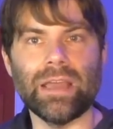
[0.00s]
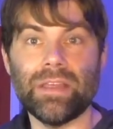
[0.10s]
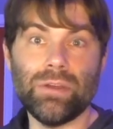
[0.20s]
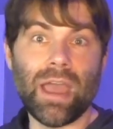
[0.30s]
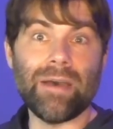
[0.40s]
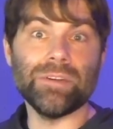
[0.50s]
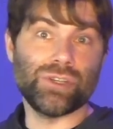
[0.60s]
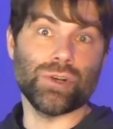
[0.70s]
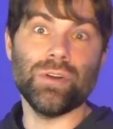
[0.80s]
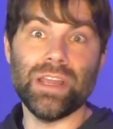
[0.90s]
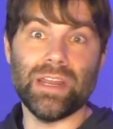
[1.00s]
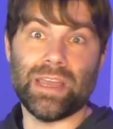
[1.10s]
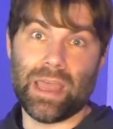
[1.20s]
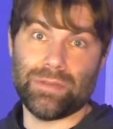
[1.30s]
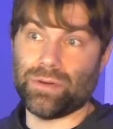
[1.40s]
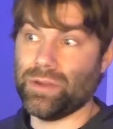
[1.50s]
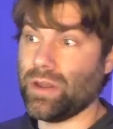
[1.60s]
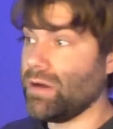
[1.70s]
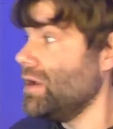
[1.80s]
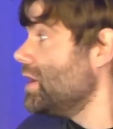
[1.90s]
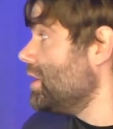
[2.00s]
and then you have a journey together, You